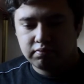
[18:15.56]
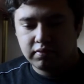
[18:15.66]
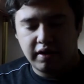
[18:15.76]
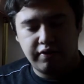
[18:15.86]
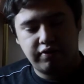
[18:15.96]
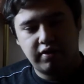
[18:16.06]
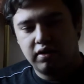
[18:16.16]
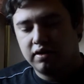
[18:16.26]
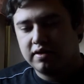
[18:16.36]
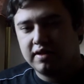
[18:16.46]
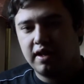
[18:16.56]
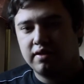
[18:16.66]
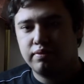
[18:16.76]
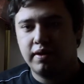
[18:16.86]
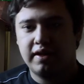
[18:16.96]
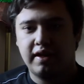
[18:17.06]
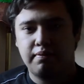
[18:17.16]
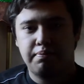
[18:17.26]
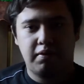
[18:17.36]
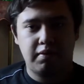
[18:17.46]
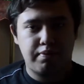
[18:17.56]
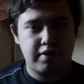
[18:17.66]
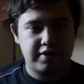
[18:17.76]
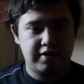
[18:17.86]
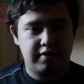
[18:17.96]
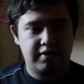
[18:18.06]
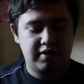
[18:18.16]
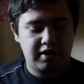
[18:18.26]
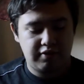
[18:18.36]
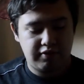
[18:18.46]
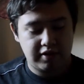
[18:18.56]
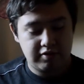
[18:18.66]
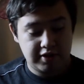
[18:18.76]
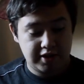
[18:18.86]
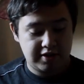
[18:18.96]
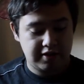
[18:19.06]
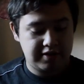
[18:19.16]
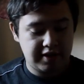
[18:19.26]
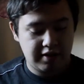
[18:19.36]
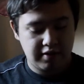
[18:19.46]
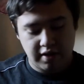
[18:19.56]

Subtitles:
I've forgotten his now. It's where they bombed the prison, set the French resistance at.